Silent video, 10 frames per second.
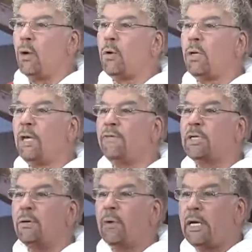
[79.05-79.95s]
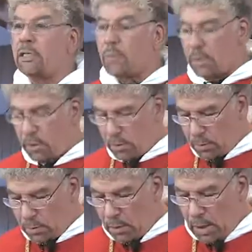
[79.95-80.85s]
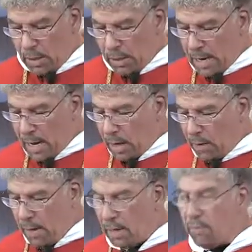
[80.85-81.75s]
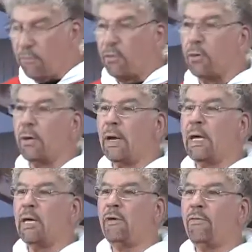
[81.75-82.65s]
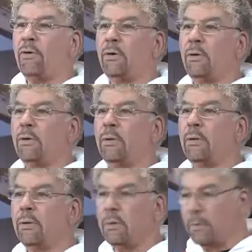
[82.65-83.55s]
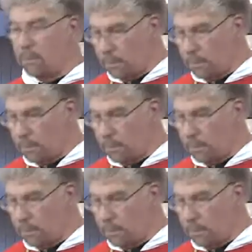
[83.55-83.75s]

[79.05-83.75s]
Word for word: who lives and reigns with you now and forever.